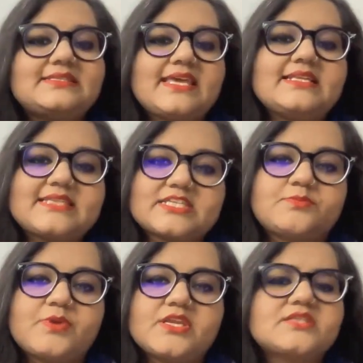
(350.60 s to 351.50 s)
and sales
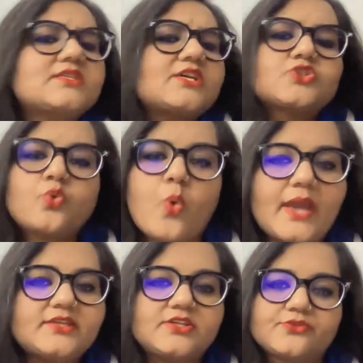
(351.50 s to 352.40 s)
experience is
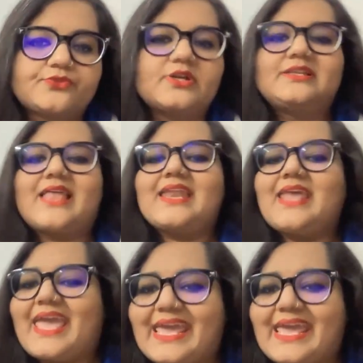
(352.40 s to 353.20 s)
quite different than